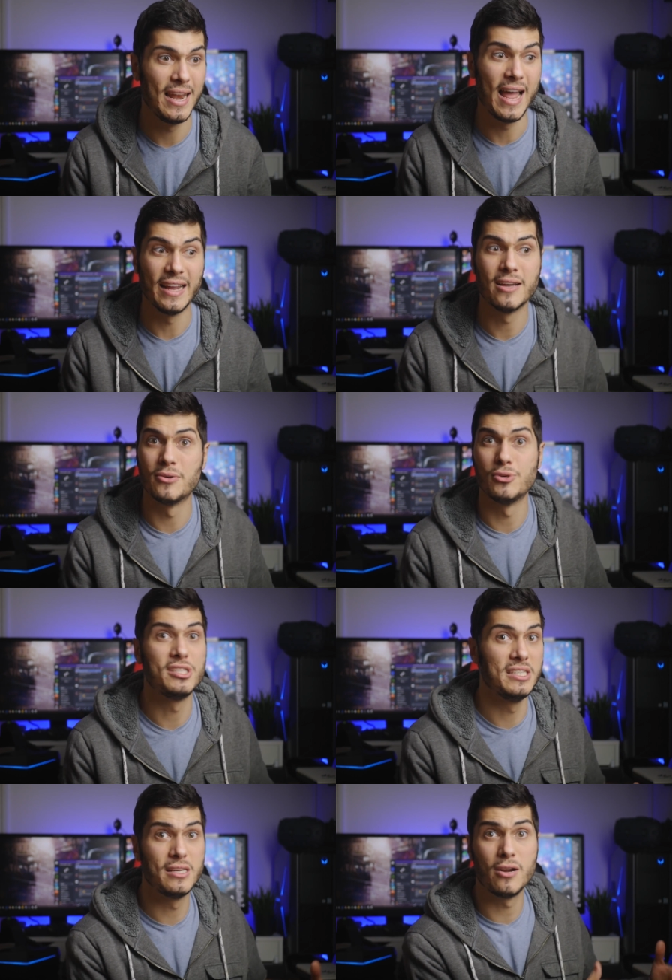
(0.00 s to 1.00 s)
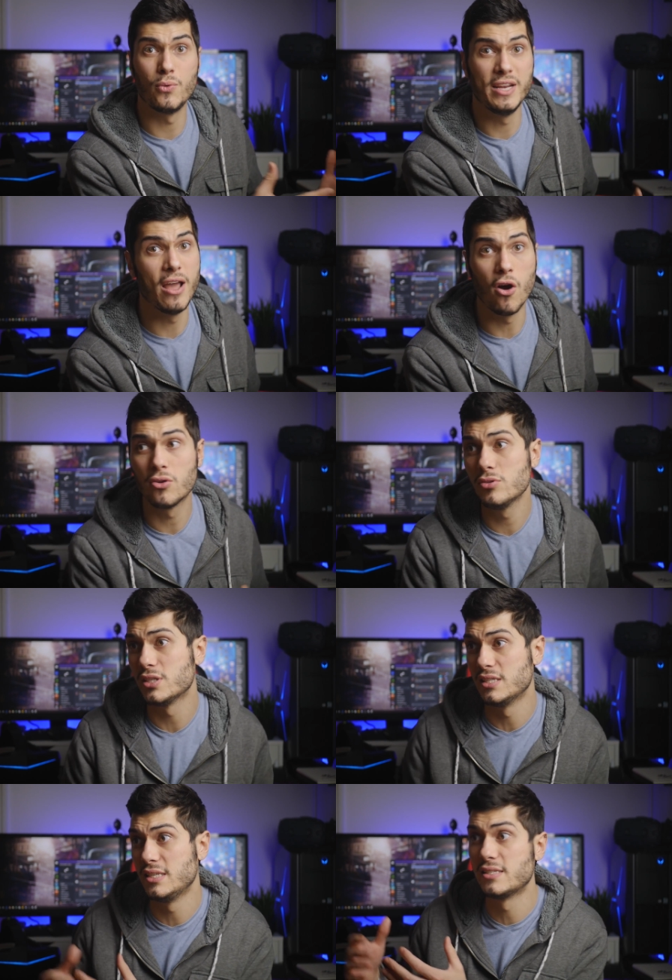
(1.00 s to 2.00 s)
like it was easier with the
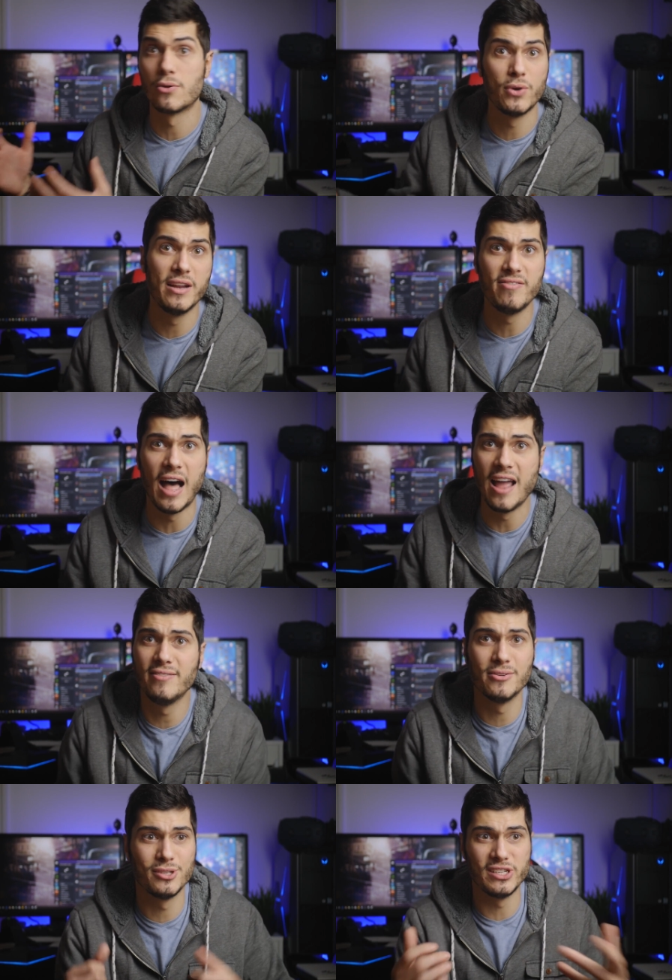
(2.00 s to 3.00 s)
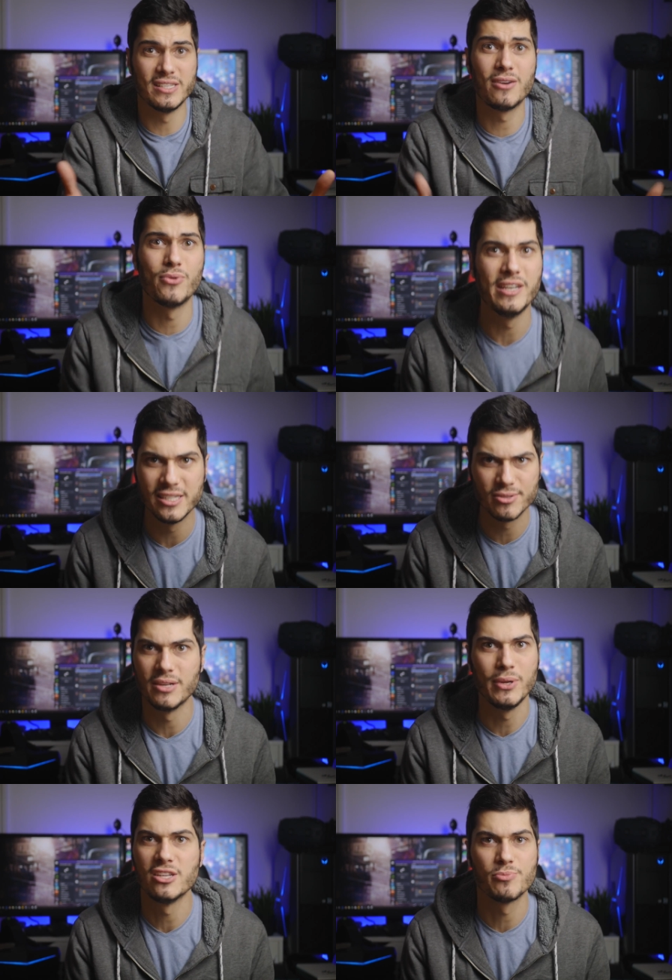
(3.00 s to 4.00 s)
Oculus, it's easier with the Vive, it was easier with this
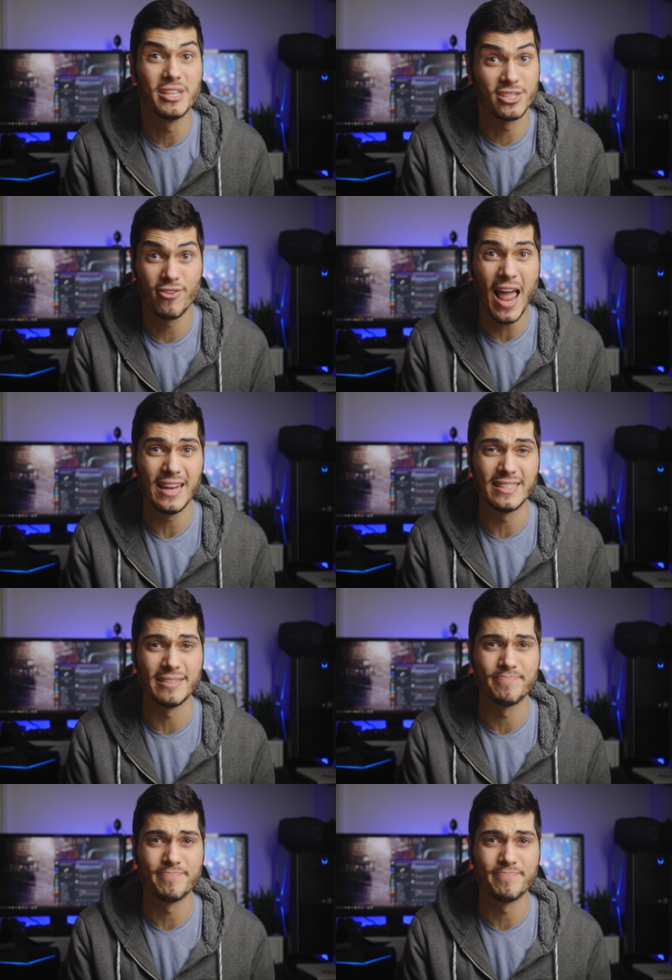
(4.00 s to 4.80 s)
Windows Mixed Reality.